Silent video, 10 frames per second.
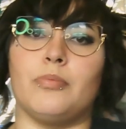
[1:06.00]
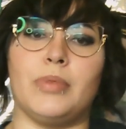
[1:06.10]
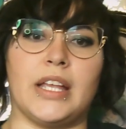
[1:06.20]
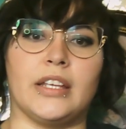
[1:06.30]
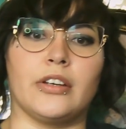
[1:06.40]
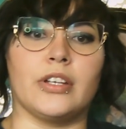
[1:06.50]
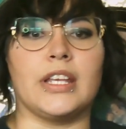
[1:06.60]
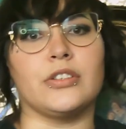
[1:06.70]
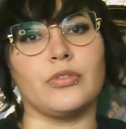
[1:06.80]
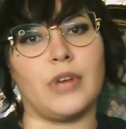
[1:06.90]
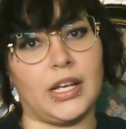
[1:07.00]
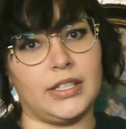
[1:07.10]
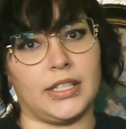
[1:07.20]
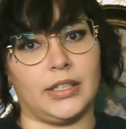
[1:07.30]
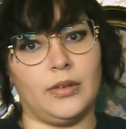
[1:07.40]
are planning on
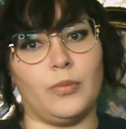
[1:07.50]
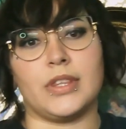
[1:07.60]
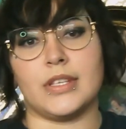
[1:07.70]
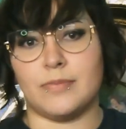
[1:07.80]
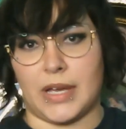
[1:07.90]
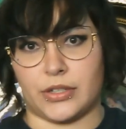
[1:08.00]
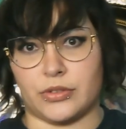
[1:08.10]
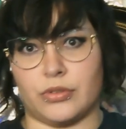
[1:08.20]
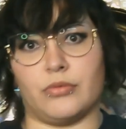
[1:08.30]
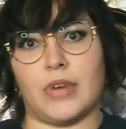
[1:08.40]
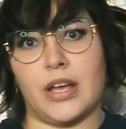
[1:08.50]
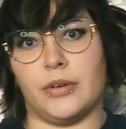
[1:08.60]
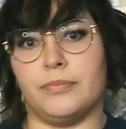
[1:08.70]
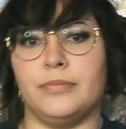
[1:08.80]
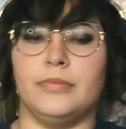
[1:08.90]
interacting with the spectral
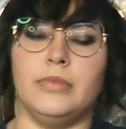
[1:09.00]
realm.